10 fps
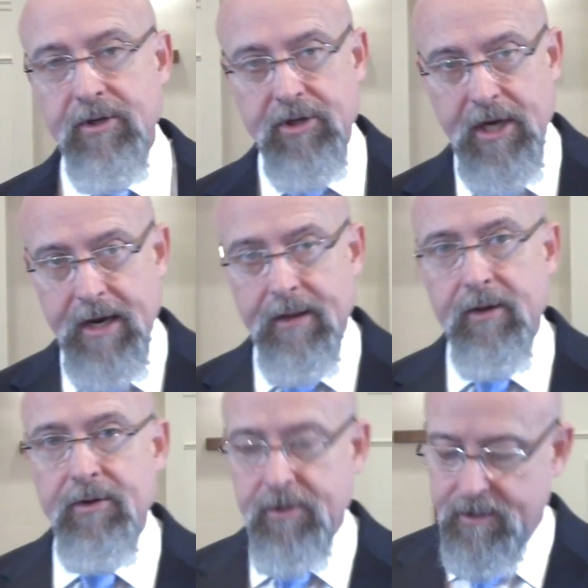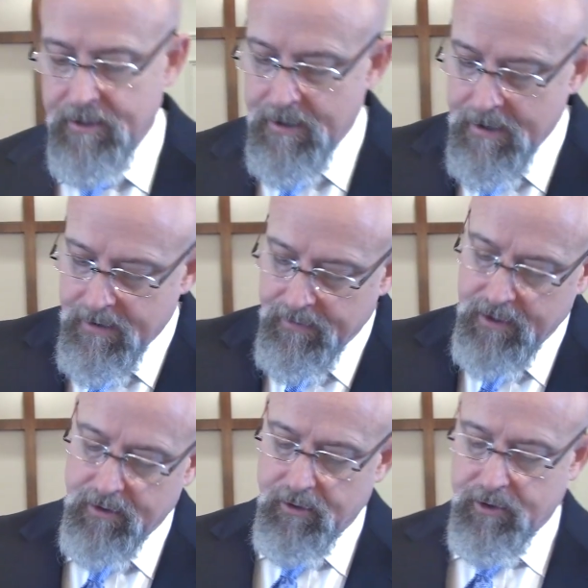challenged.
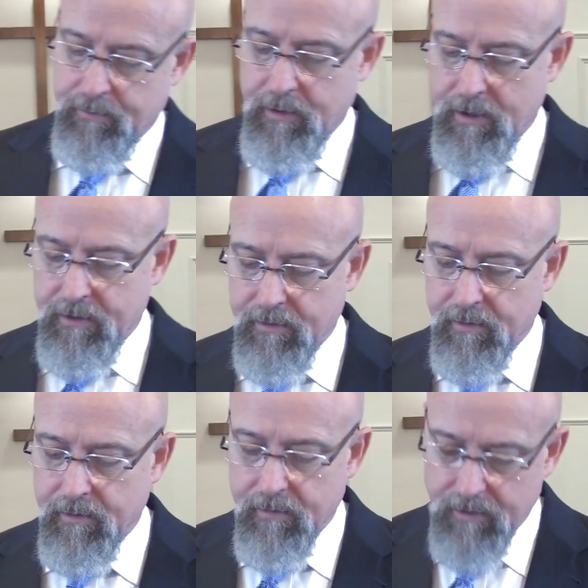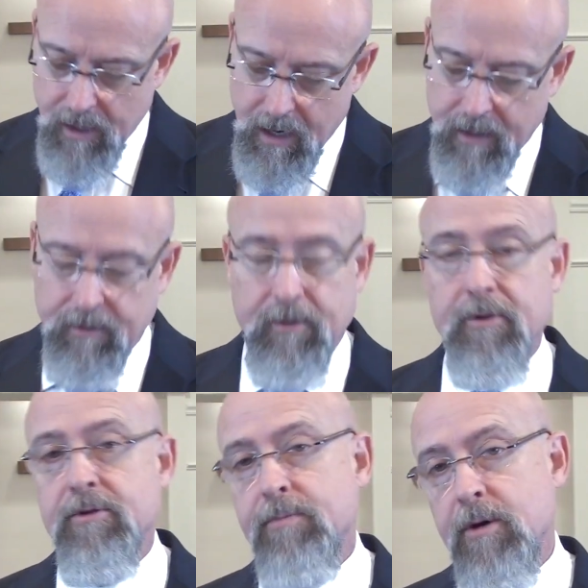These are spiritual
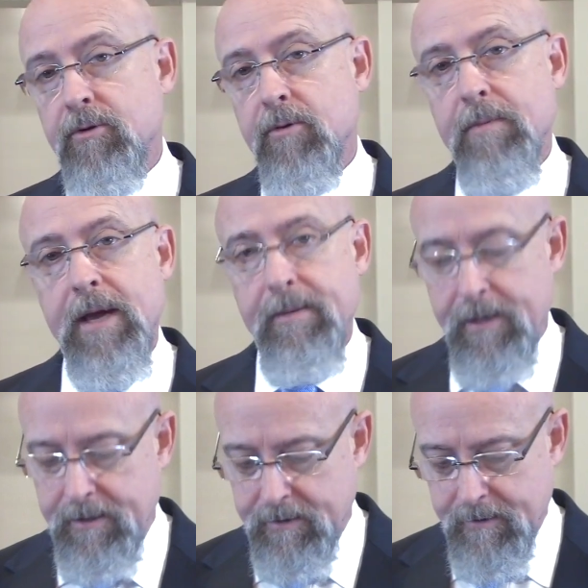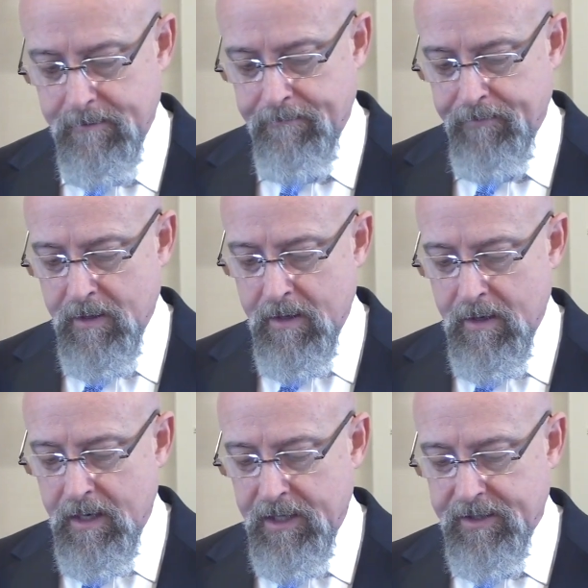toddlers, spiritual babies.
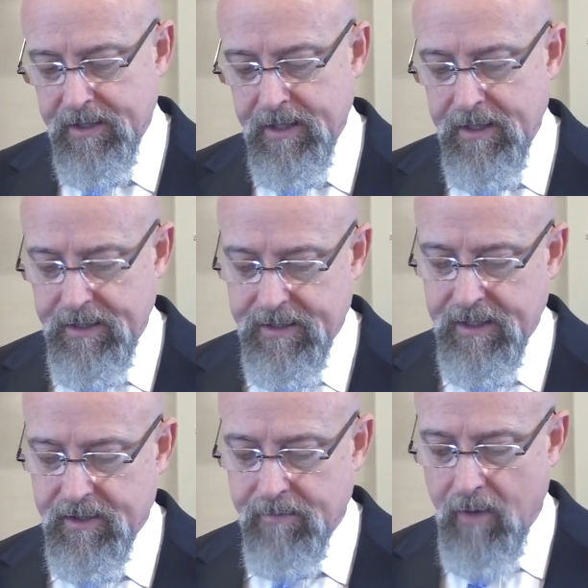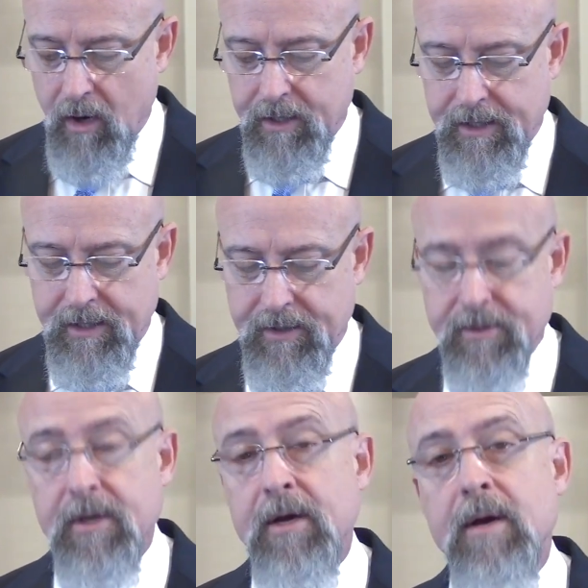And he, sa- and he says the mark
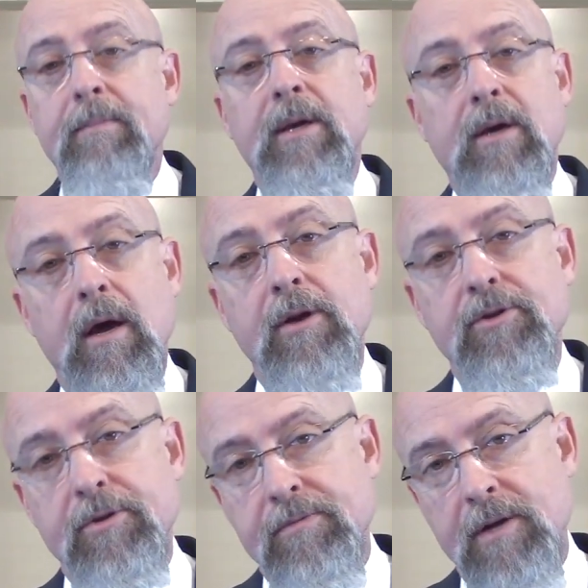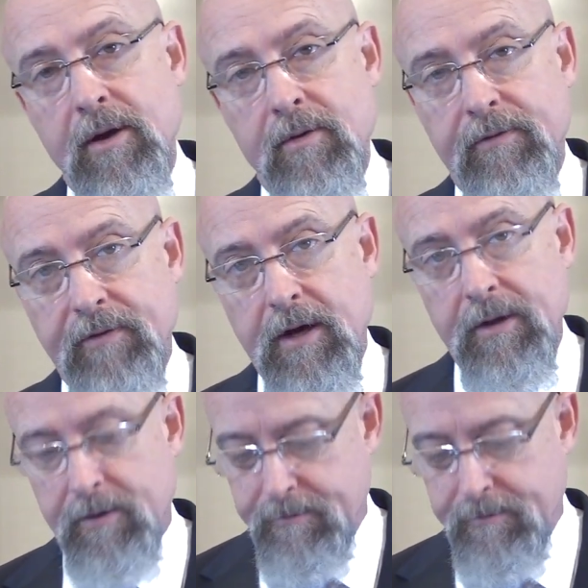is because you know the Father.